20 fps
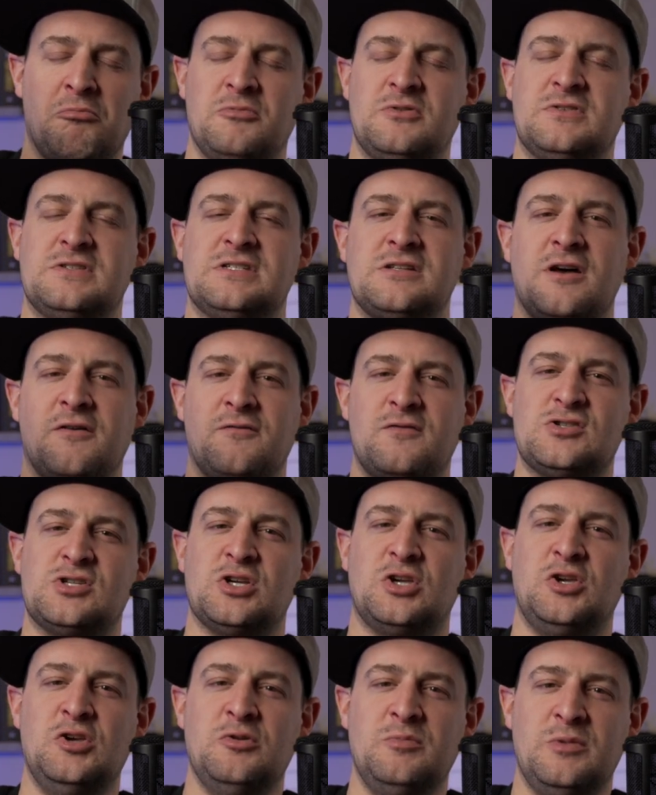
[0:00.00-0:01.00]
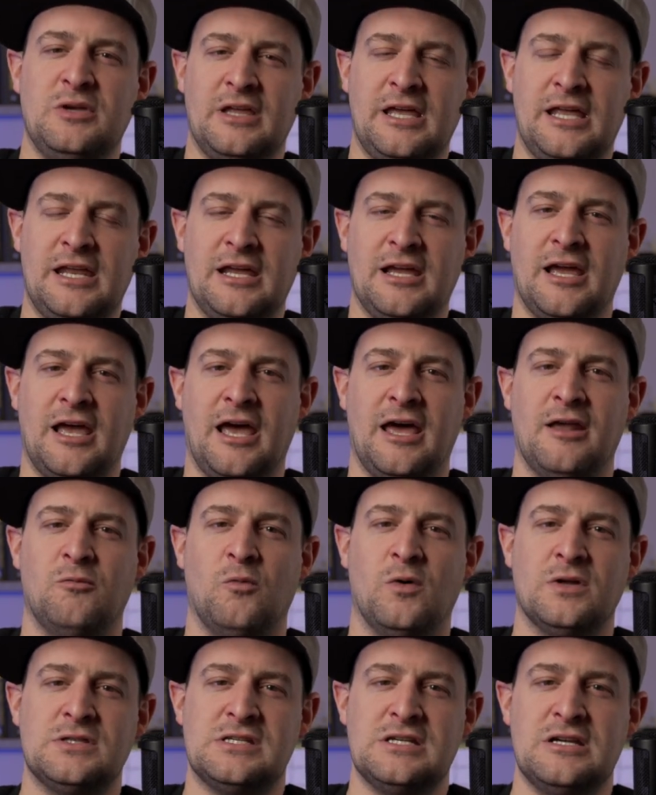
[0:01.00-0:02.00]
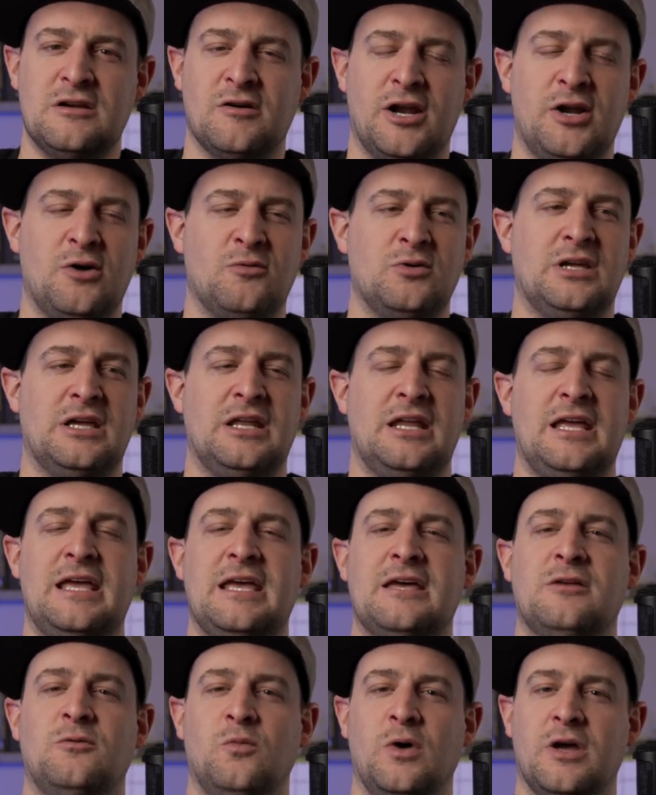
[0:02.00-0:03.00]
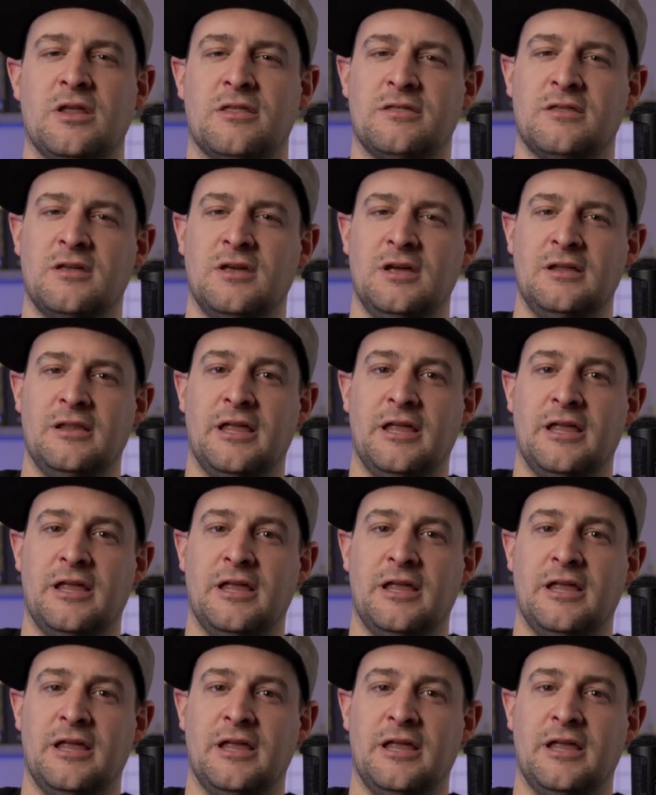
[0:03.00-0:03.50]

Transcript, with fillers: stuff is accumulating and once a year I don't get hit with